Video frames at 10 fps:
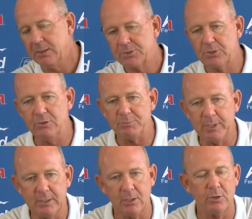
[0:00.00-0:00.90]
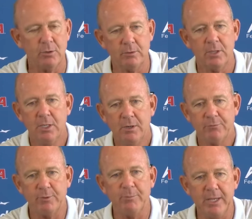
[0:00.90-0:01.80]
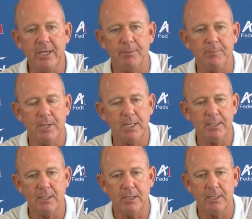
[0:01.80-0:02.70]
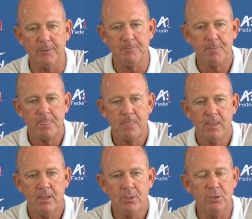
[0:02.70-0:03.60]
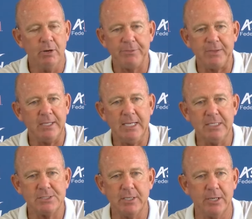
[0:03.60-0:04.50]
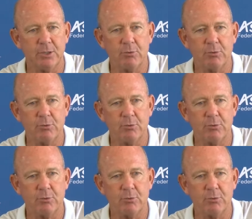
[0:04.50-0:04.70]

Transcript: excuse me, and learn from them. And, um, you know, I think he's done a